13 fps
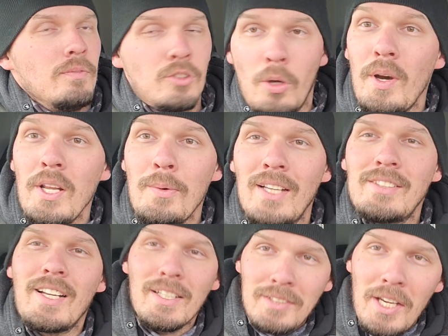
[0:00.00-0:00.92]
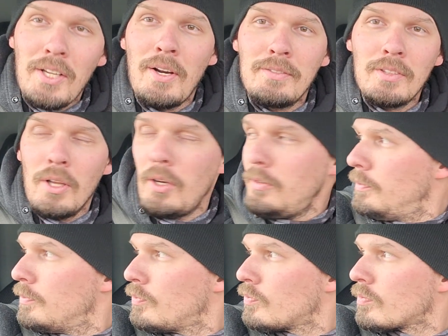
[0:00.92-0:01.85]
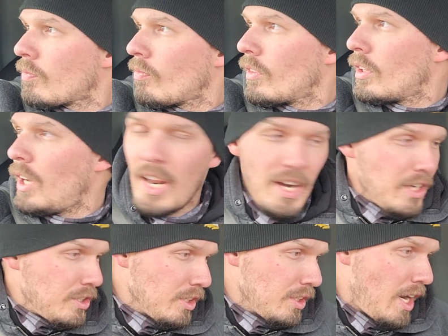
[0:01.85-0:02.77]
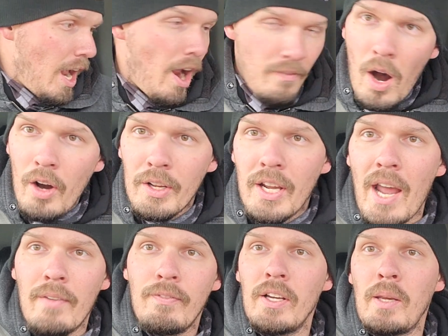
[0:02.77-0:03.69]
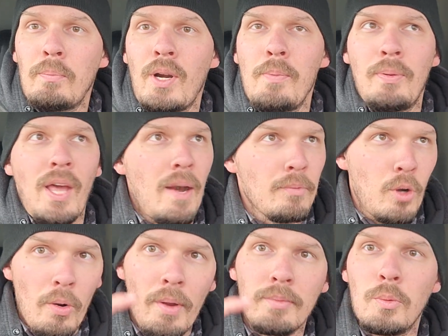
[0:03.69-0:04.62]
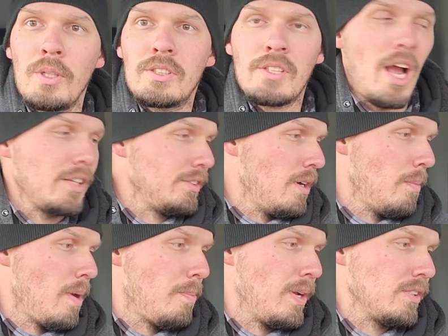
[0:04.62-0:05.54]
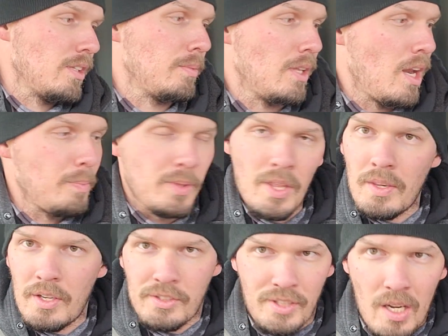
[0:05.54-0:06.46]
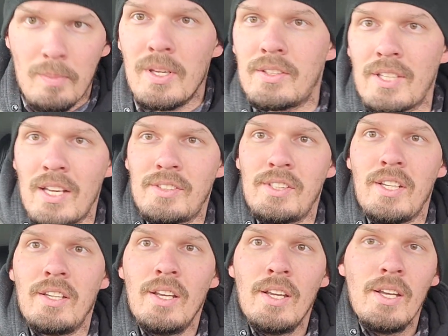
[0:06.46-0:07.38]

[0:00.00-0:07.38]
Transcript: So anyways, I got taken off the load. And I've already got a fucking pre-plan. I'm going up to Wisconsin. I'm going to pick something up, and then they're sending me to Tennessee.